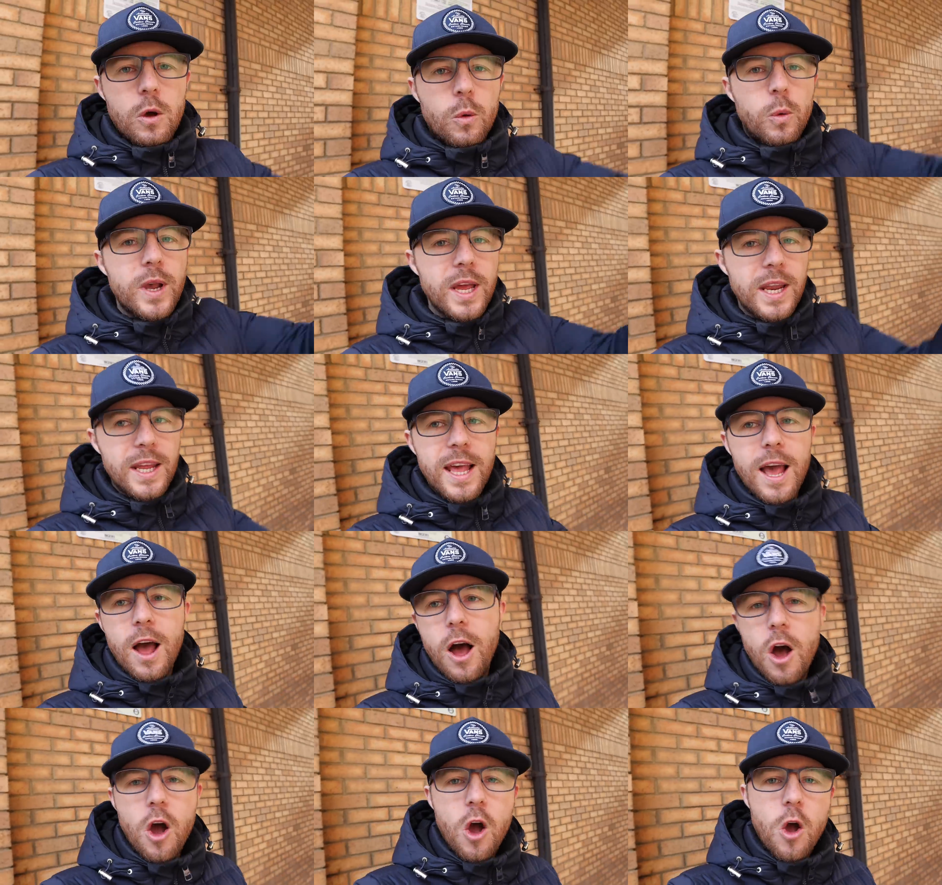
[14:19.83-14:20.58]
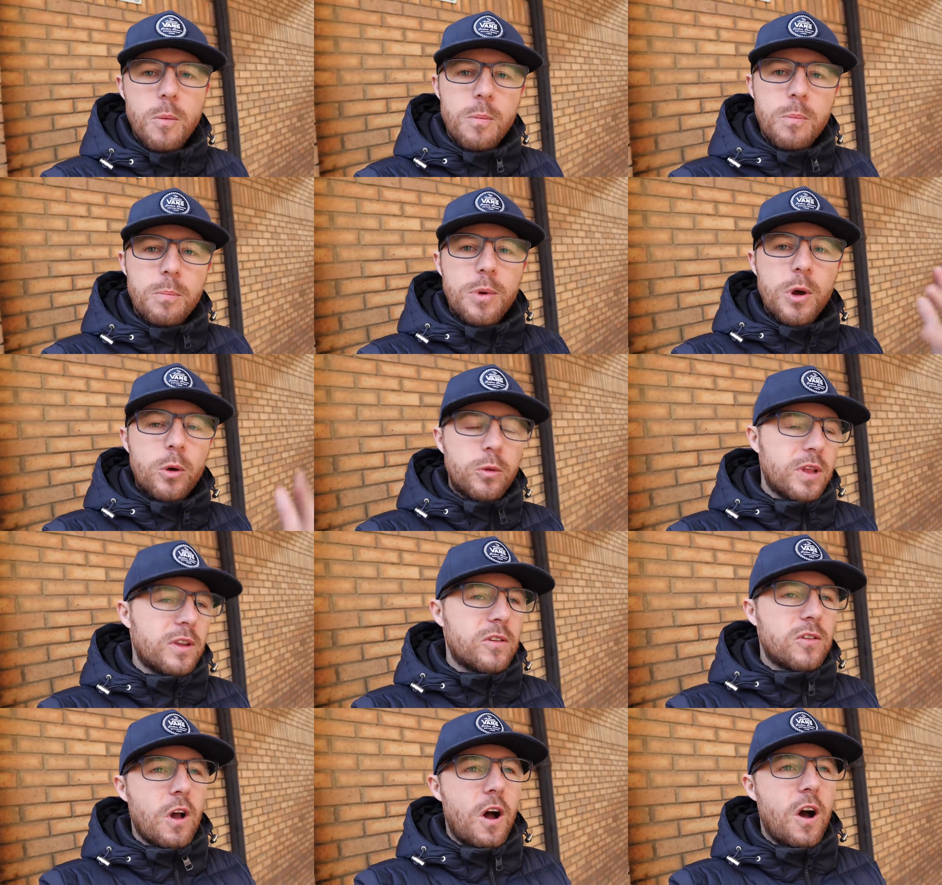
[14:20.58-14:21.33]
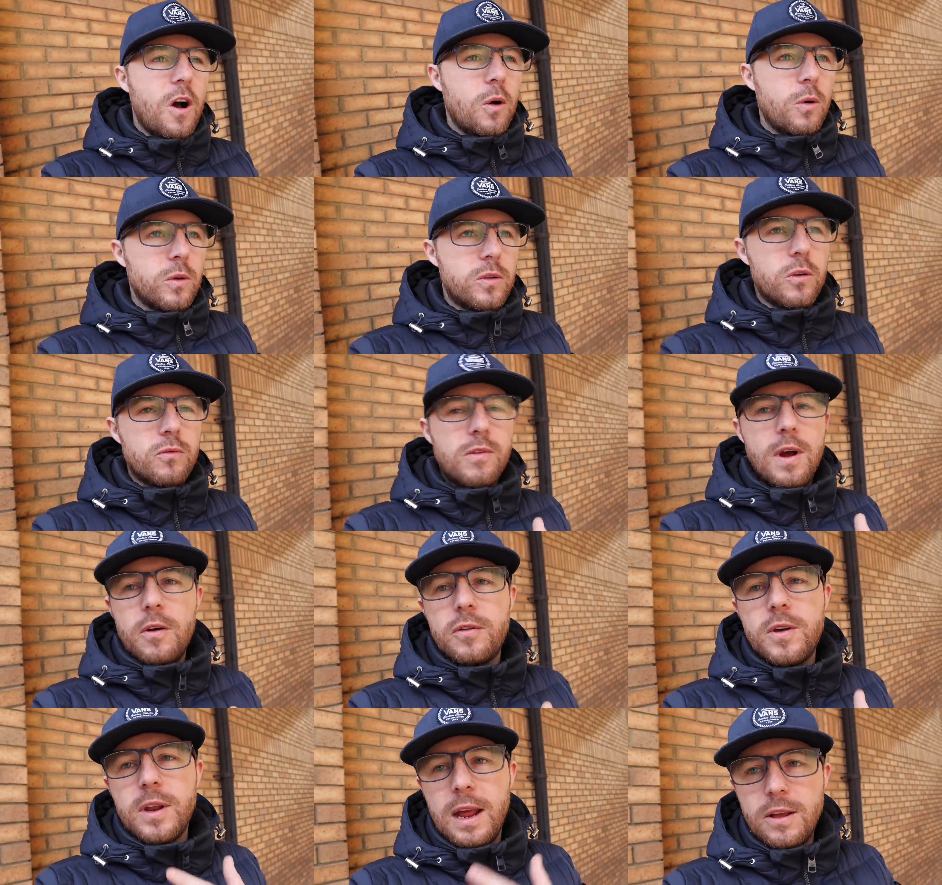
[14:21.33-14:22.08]
We're gonna get home, build this goal so
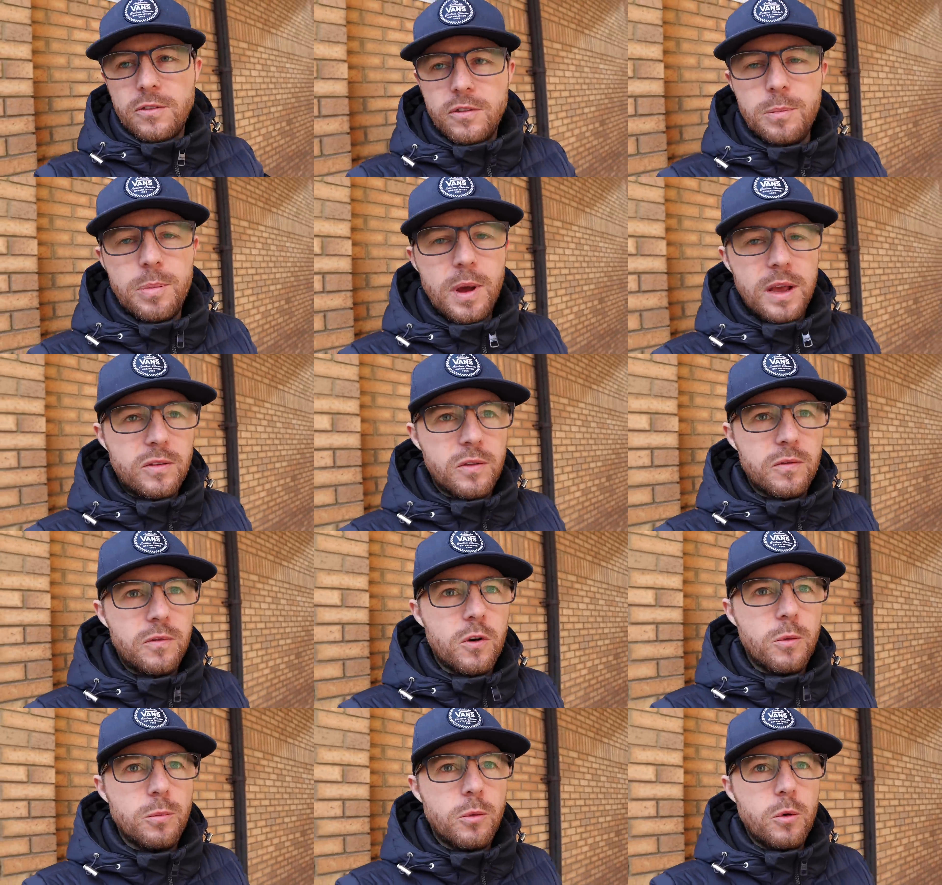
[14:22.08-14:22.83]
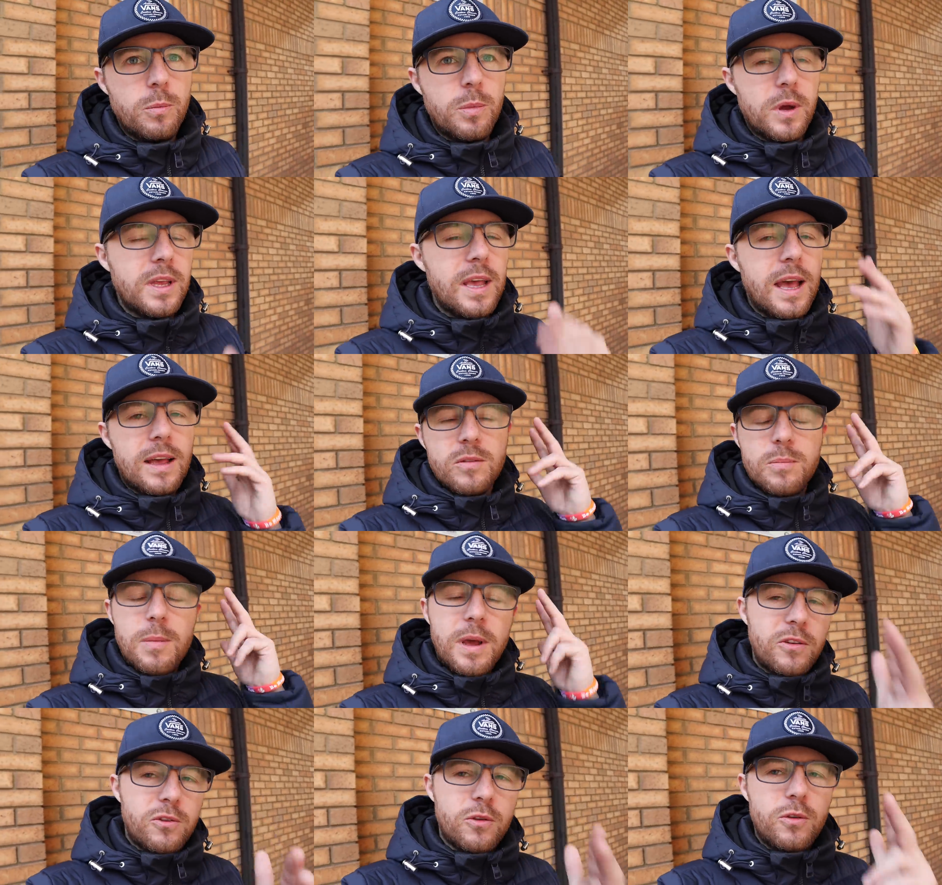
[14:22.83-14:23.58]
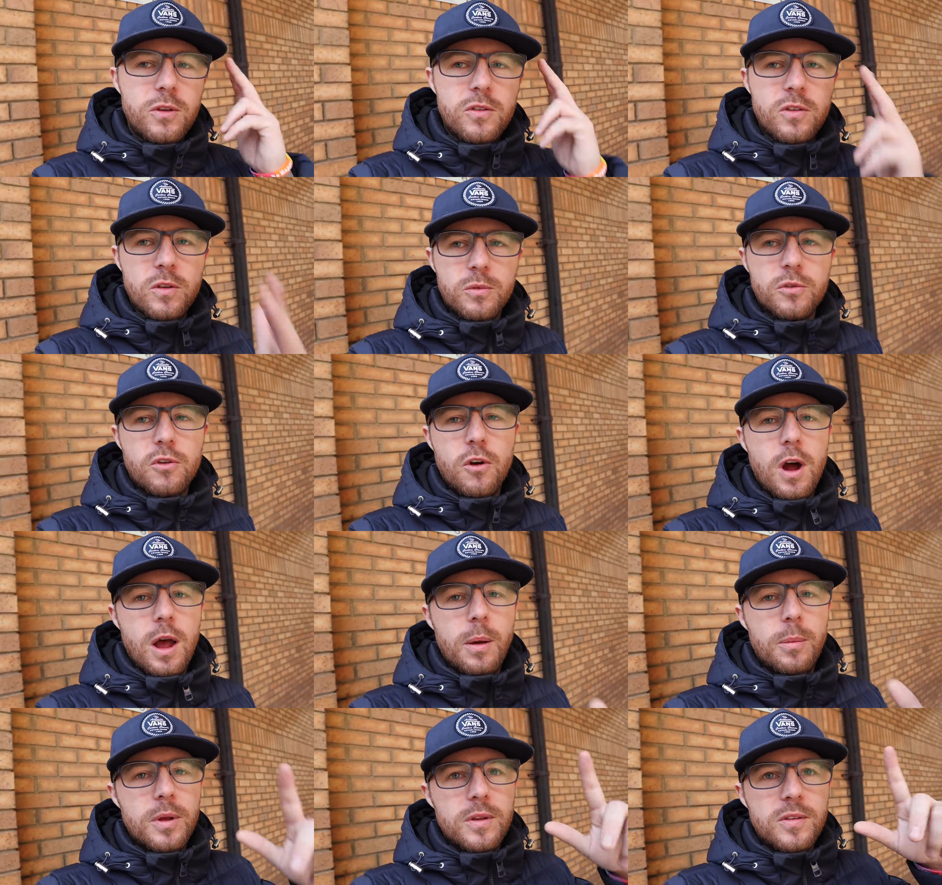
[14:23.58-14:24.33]
Ralph can actually play some football. But yes, make sure you
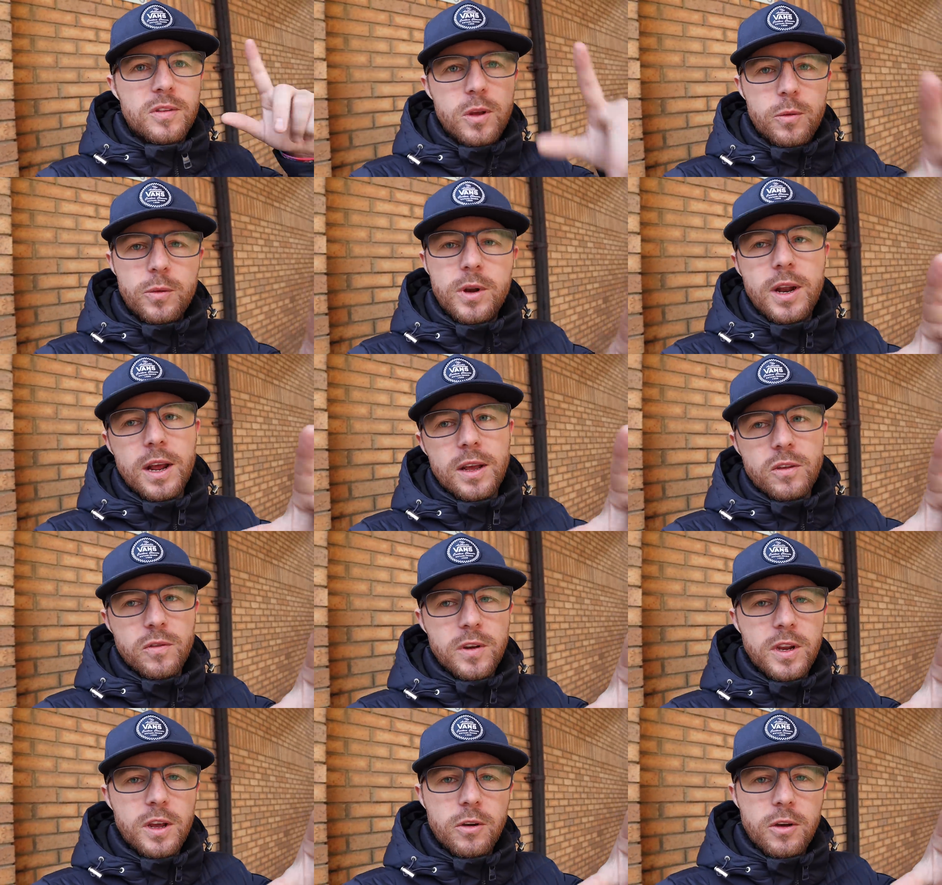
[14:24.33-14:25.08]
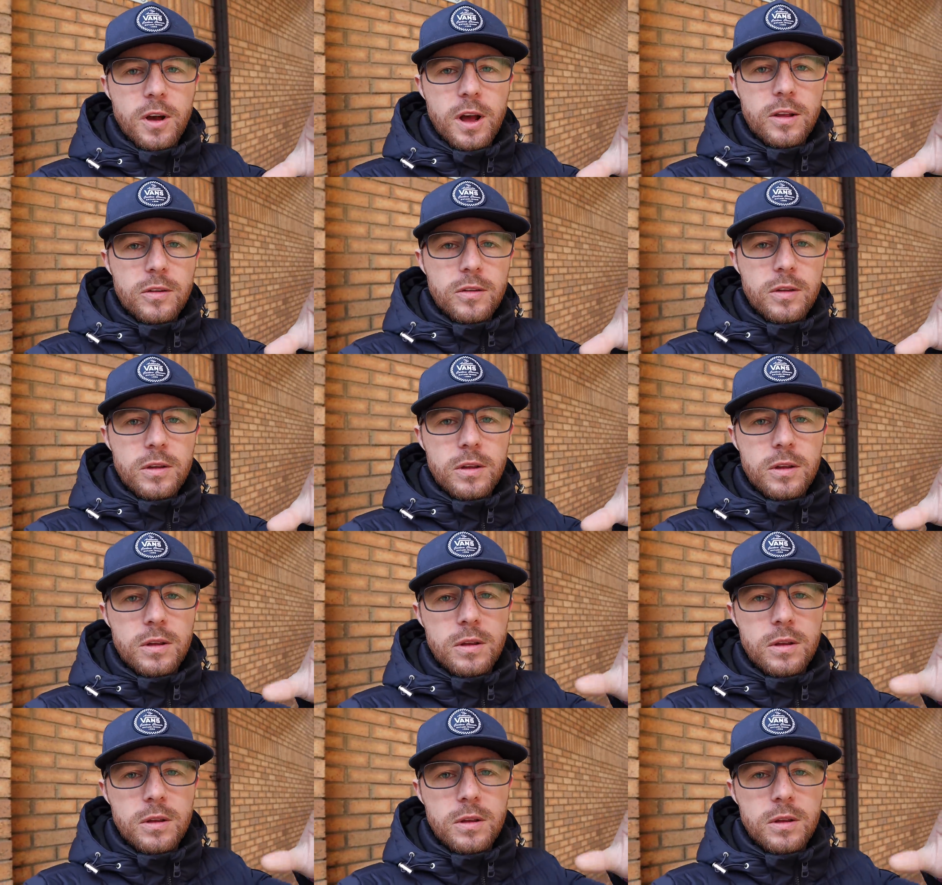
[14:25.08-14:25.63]
subscribe. See you in the next video, guys.